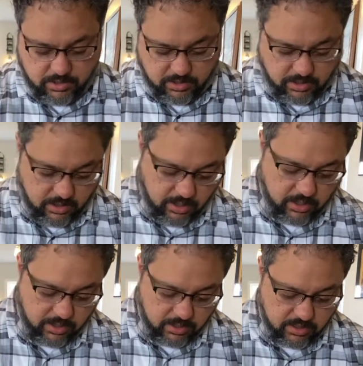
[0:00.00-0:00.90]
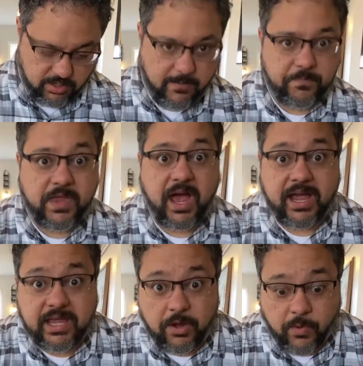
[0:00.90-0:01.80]
Oh, I
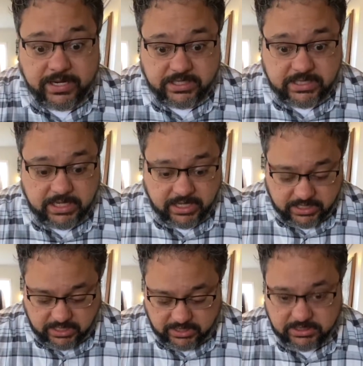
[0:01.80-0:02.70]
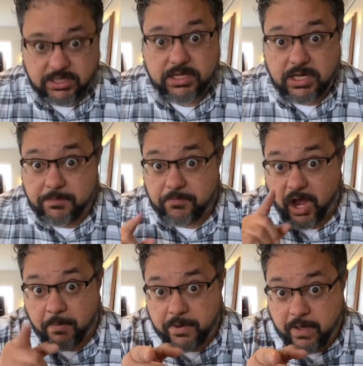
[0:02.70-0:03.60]
can't wait to dig into this. I'll
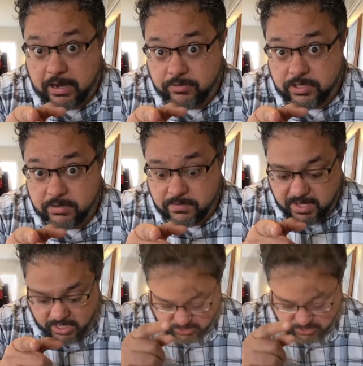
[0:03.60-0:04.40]
be back with you in a minute.